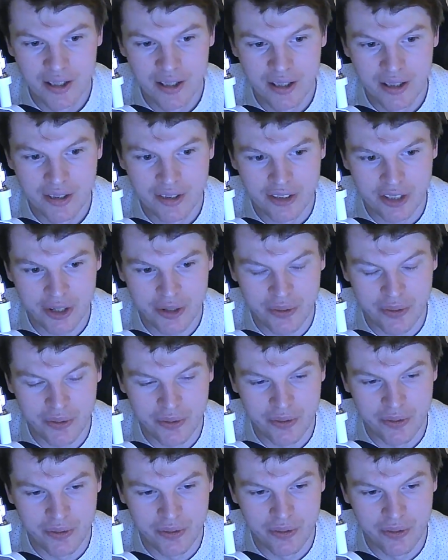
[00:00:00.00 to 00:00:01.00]
So
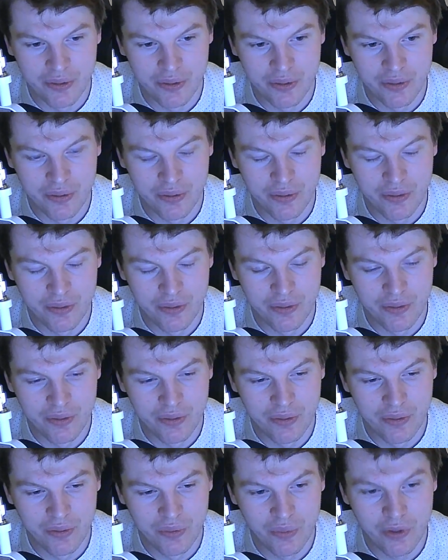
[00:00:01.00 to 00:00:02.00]

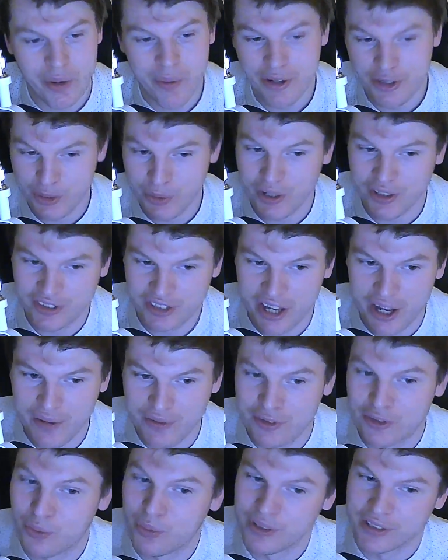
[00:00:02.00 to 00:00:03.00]
we owe it to ourselves as
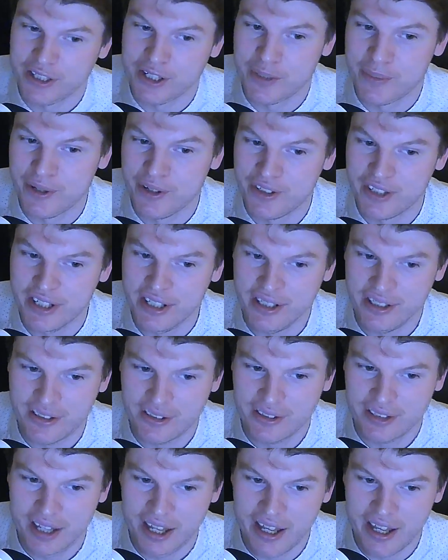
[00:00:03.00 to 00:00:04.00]
the whiskey community,
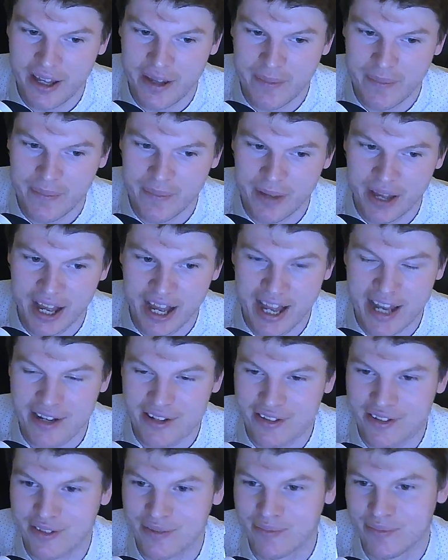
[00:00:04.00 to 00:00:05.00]

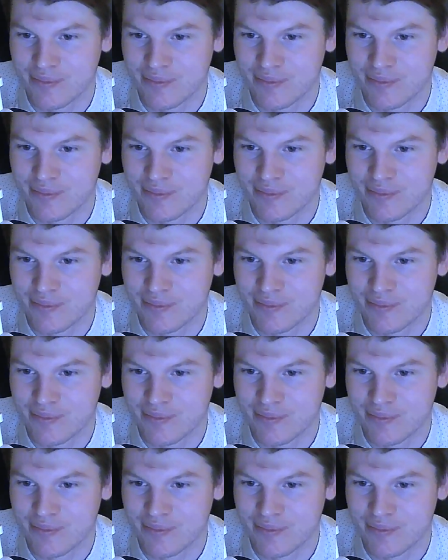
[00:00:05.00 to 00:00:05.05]
and